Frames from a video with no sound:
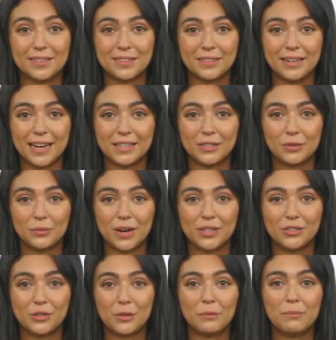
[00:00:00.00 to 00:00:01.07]

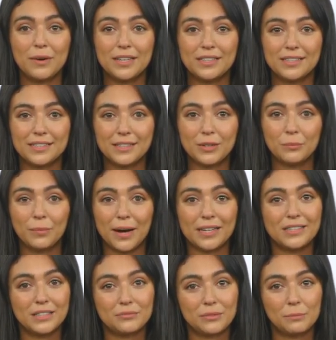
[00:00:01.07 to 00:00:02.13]
Technological risks
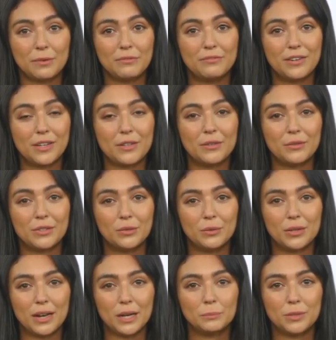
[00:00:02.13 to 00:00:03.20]
arising from a failure to
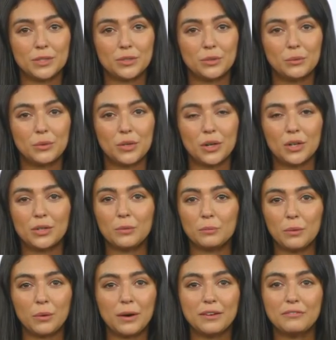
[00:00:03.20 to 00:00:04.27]
adopt newer,
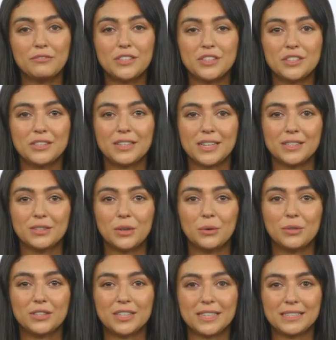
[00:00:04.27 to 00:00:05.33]
more efficient
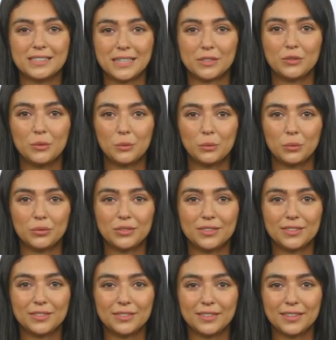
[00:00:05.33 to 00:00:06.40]
technologies and tools.
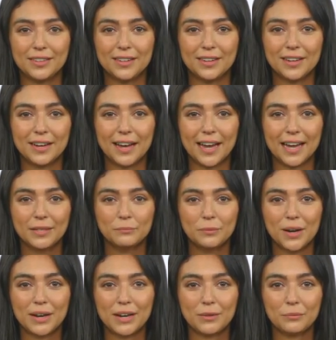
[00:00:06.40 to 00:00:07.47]
And
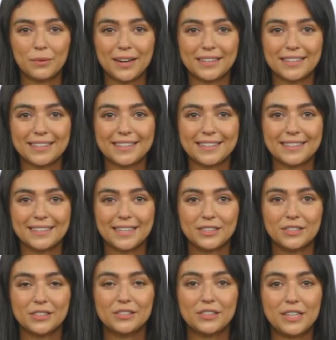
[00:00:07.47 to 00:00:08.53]
market risks
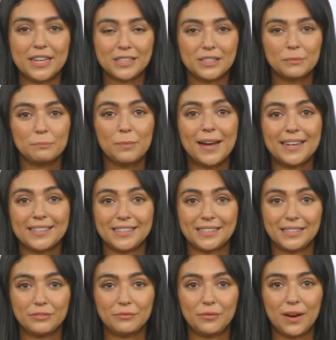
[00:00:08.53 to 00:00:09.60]
such as changing
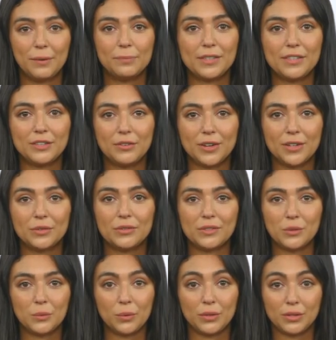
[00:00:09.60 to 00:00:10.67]
prices of raw
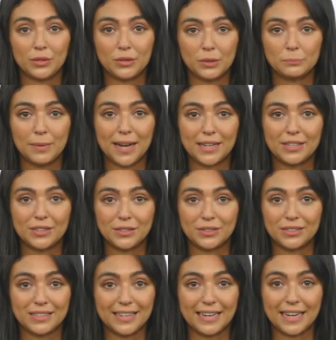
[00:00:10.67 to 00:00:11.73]
materials or new
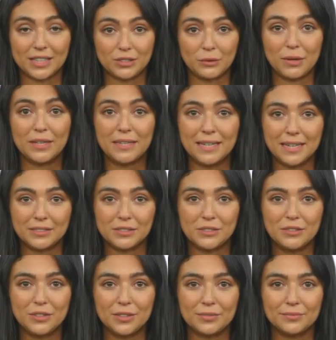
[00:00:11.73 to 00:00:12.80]
competitors entering the
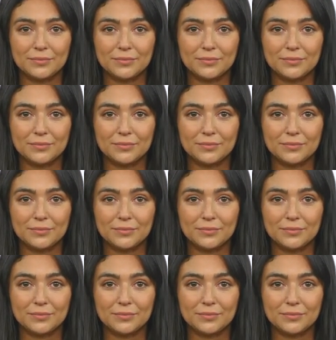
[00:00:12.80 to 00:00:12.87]
industry.